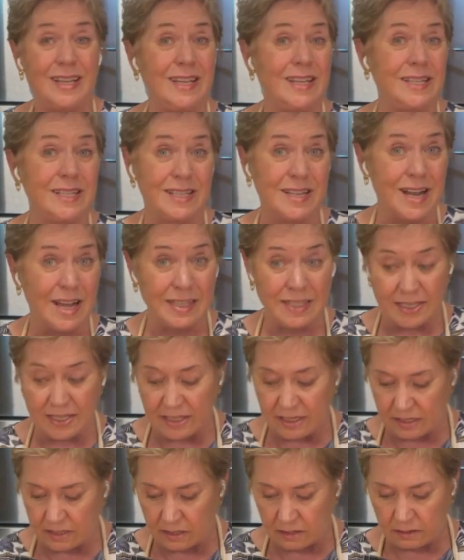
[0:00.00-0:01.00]
is not
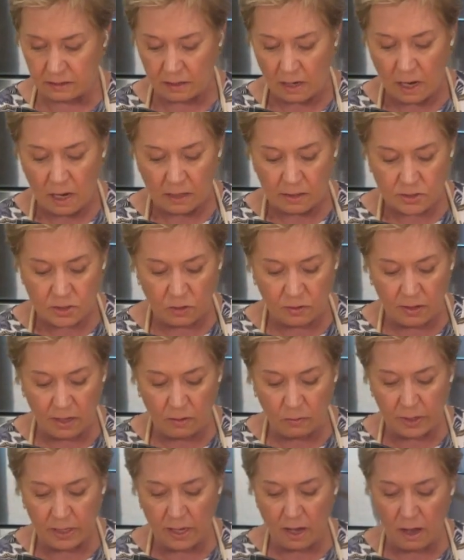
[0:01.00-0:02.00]
seasoned. So there
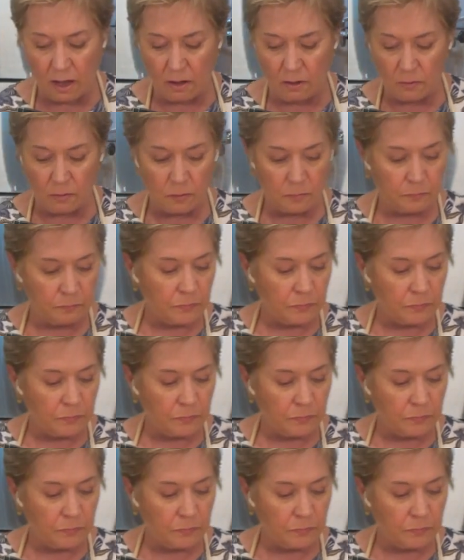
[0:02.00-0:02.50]
we go.